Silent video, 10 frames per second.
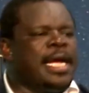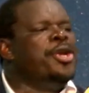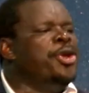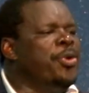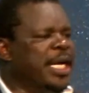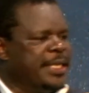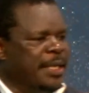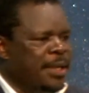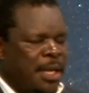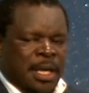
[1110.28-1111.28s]
and they knew
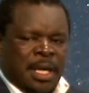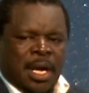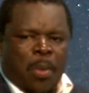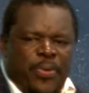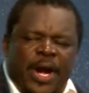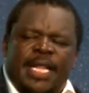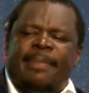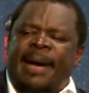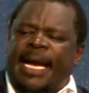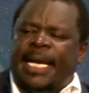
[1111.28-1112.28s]
it. Bring
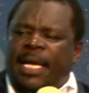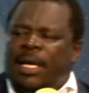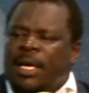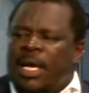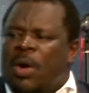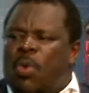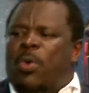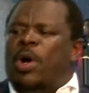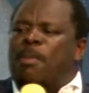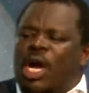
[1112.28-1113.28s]
the money,
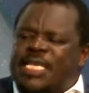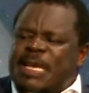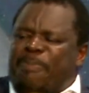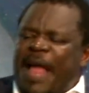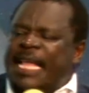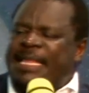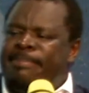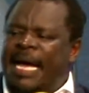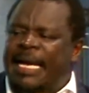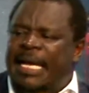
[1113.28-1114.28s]
we will multiply
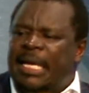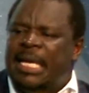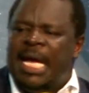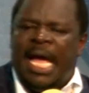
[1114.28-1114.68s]
the money